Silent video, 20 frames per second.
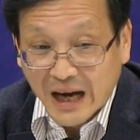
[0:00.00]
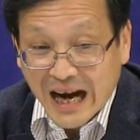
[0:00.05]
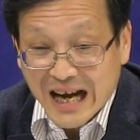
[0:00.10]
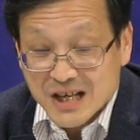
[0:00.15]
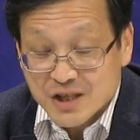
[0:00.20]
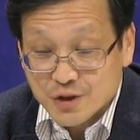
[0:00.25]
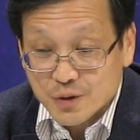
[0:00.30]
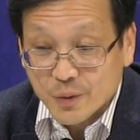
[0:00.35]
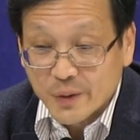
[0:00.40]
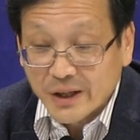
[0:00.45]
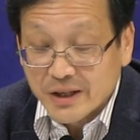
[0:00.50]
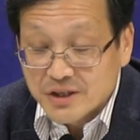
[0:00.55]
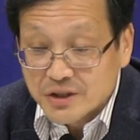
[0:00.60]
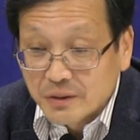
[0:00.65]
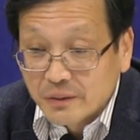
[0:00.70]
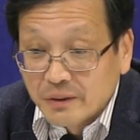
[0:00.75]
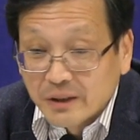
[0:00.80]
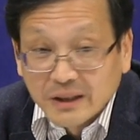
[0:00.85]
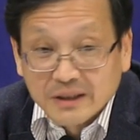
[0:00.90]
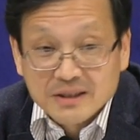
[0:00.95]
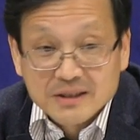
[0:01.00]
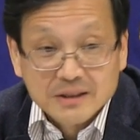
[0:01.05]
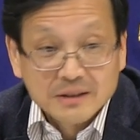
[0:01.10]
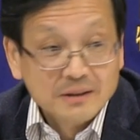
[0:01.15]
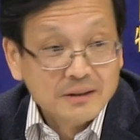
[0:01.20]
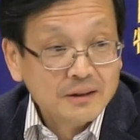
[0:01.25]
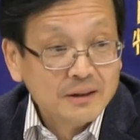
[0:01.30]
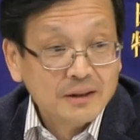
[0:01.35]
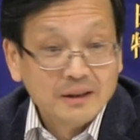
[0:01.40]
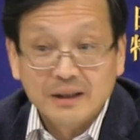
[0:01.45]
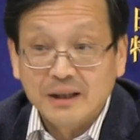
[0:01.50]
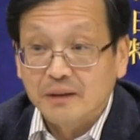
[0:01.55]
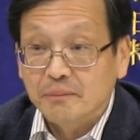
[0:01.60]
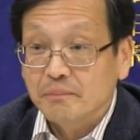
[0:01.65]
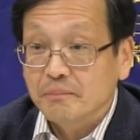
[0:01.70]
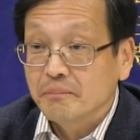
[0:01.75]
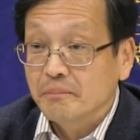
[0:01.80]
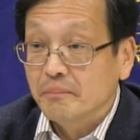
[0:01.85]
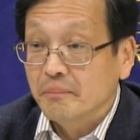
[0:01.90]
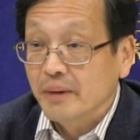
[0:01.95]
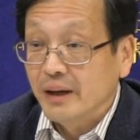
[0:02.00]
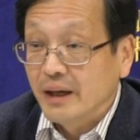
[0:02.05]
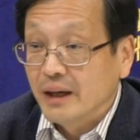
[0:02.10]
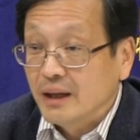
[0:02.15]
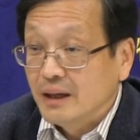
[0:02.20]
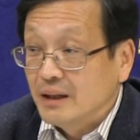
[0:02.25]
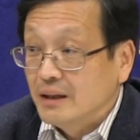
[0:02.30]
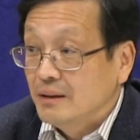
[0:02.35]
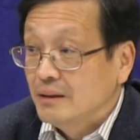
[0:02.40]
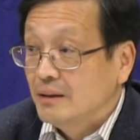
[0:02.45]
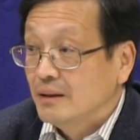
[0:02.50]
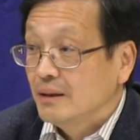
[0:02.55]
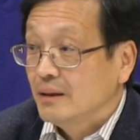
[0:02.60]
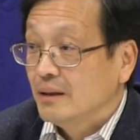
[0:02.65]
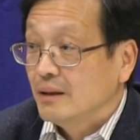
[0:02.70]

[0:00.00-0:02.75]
isolation is the main